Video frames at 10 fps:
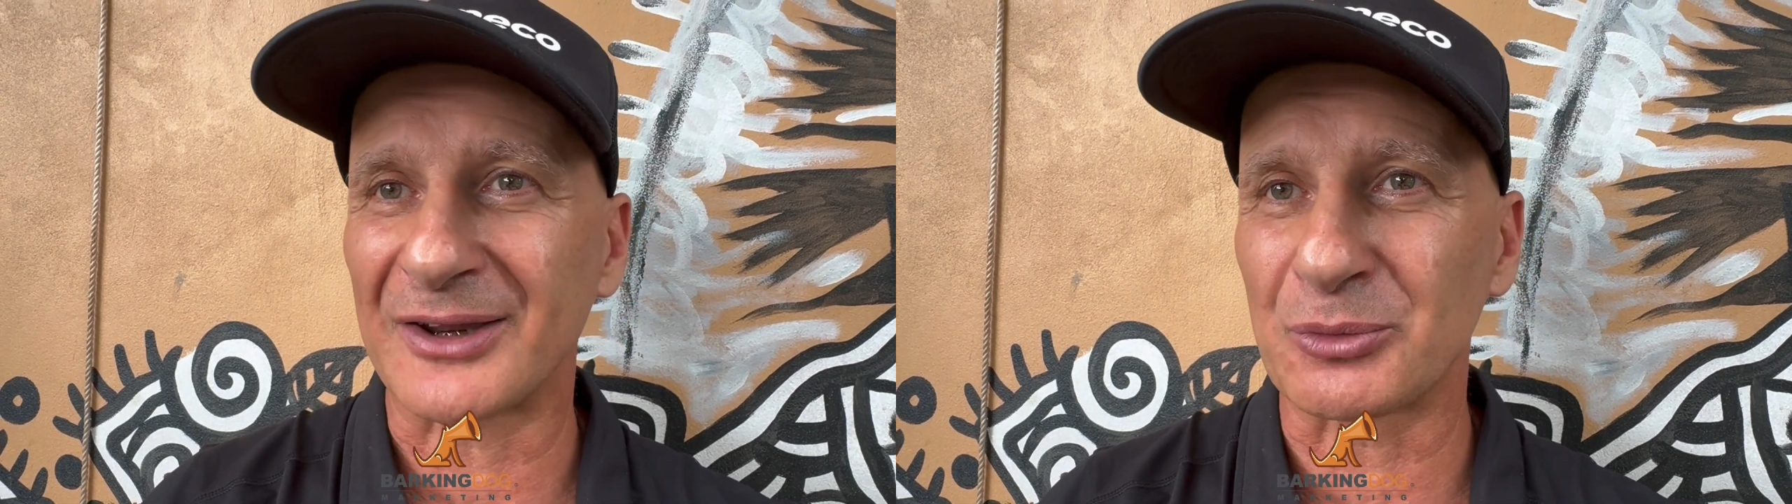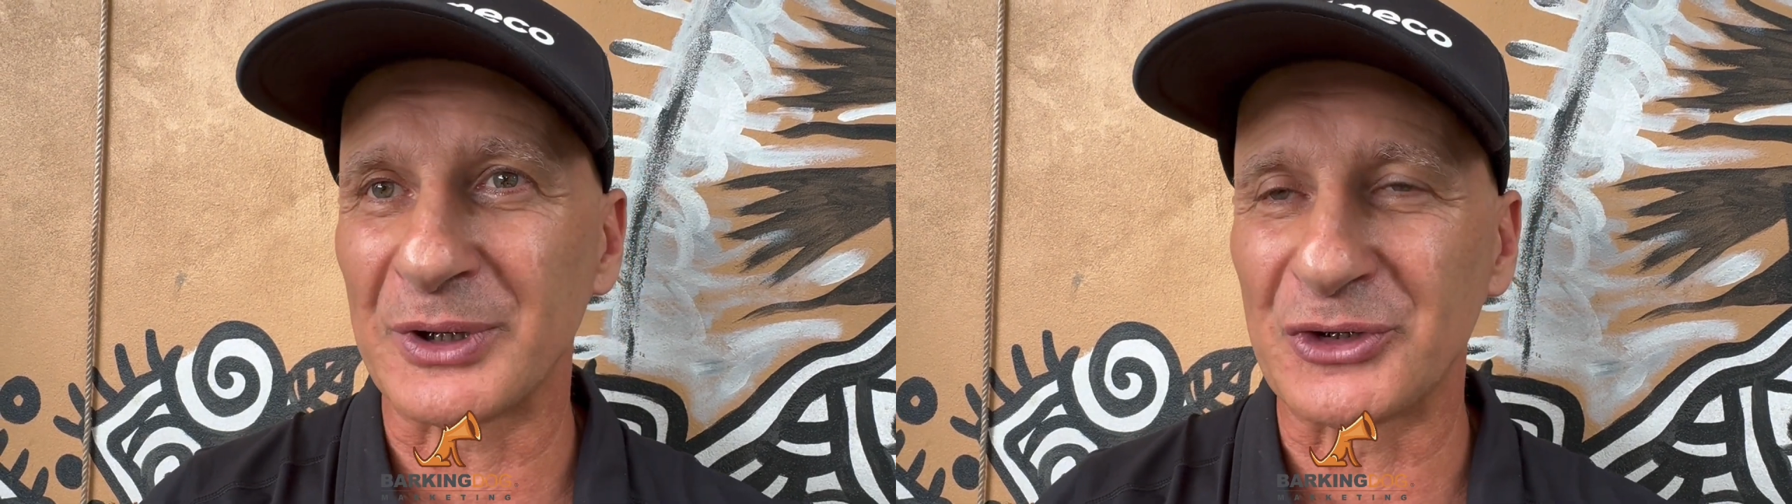
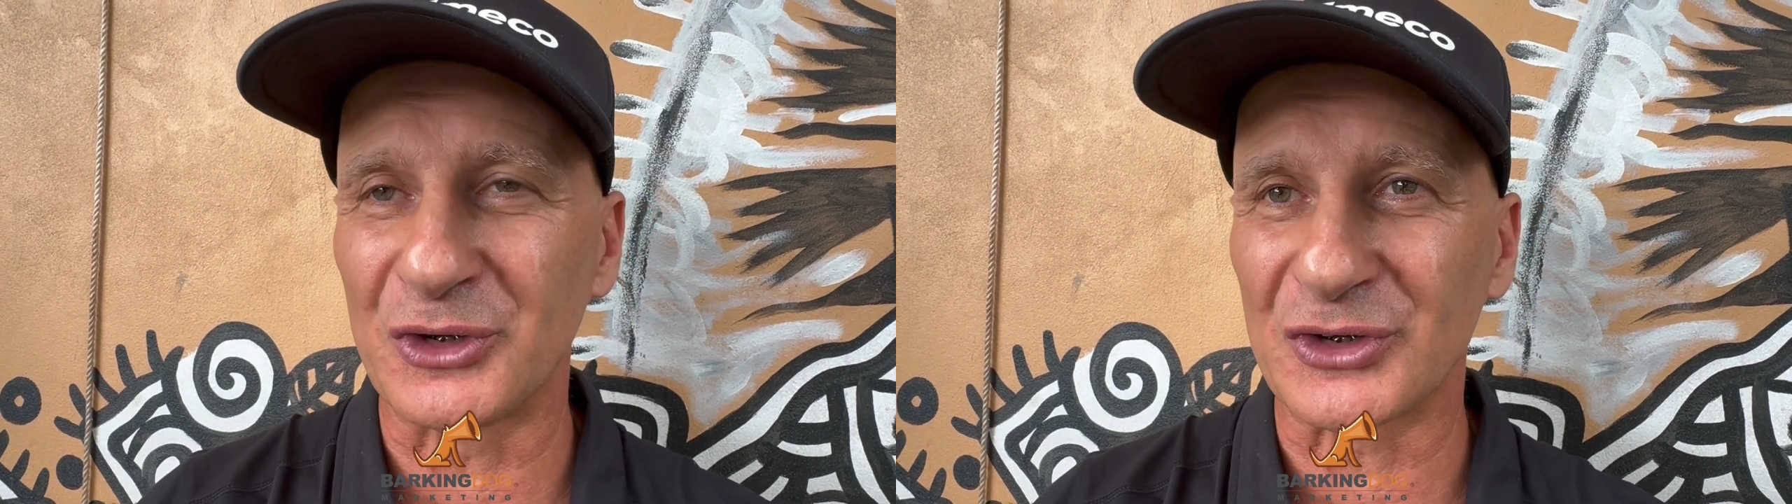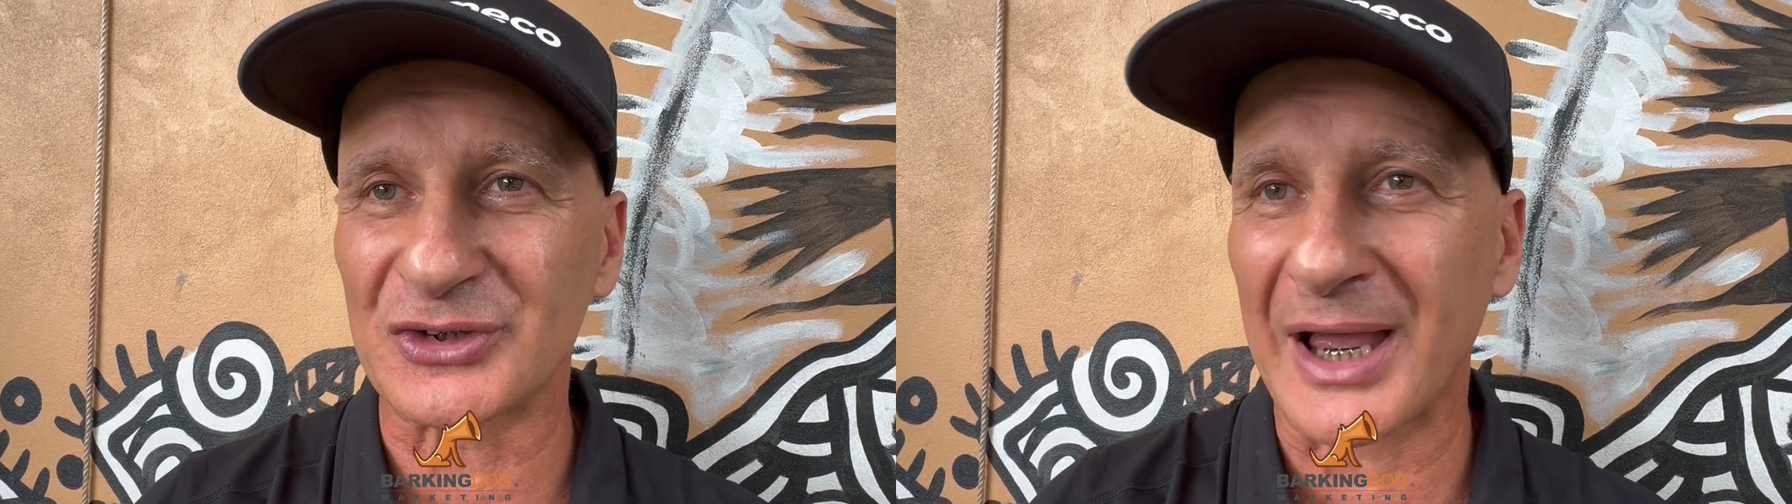because we
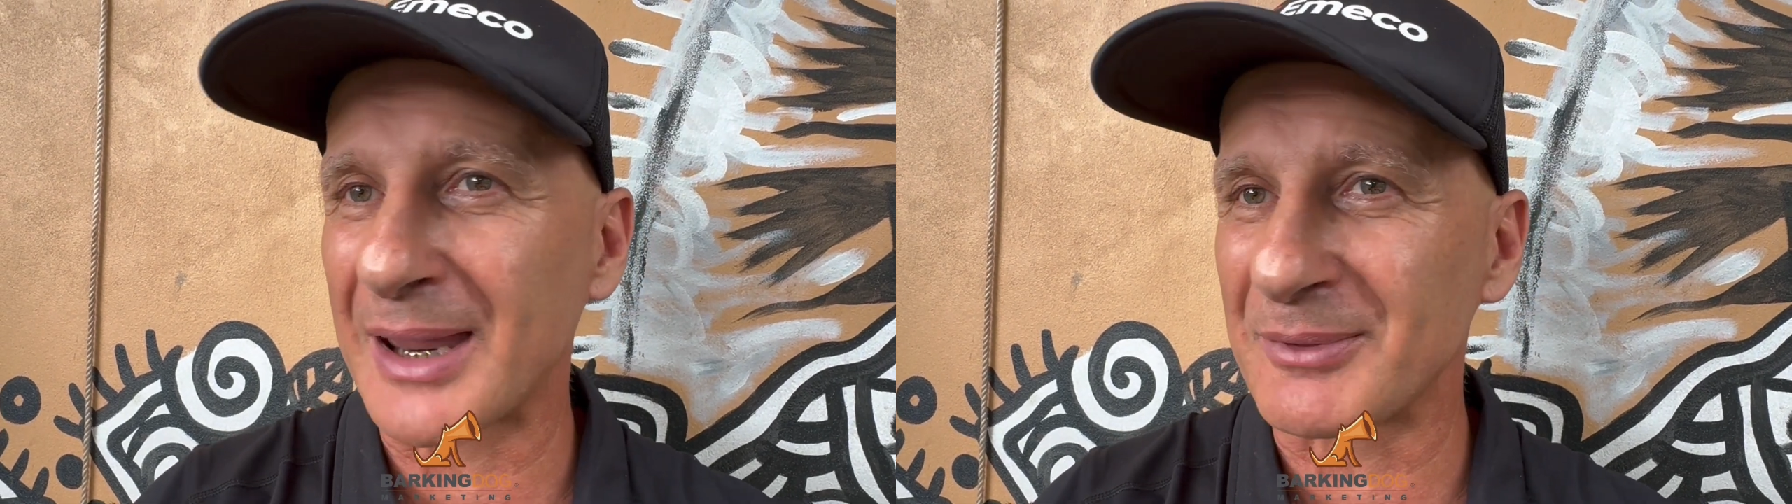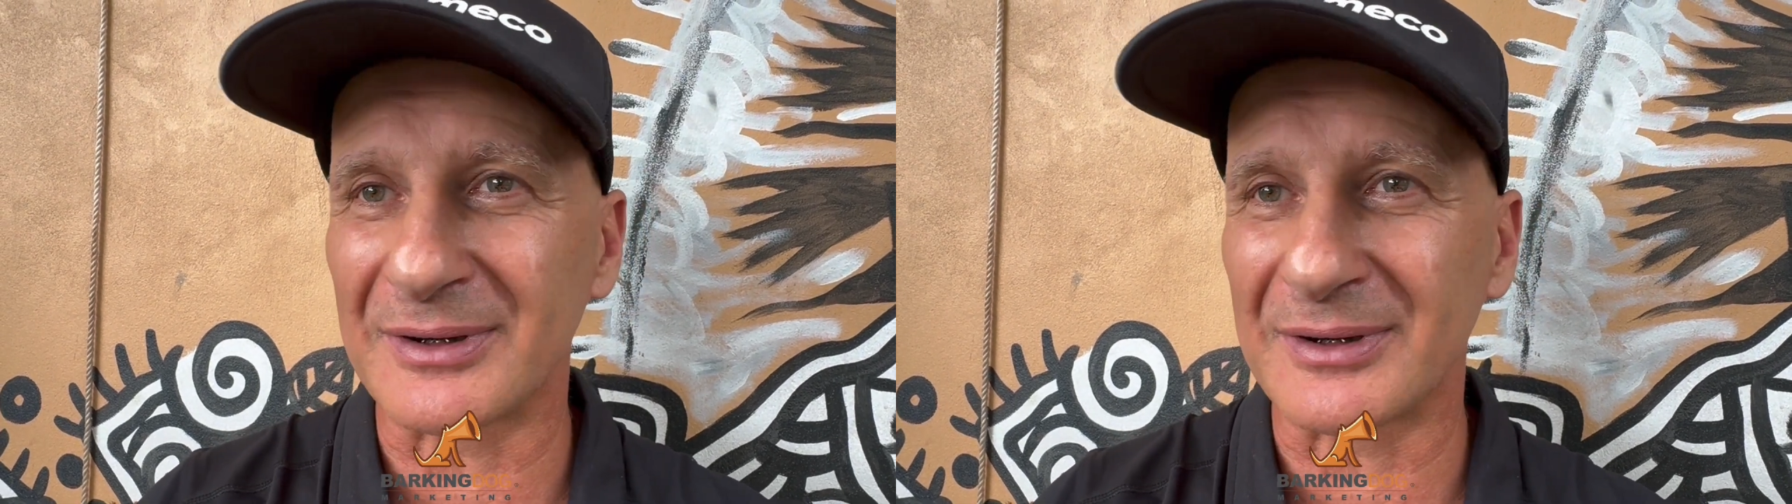do the same,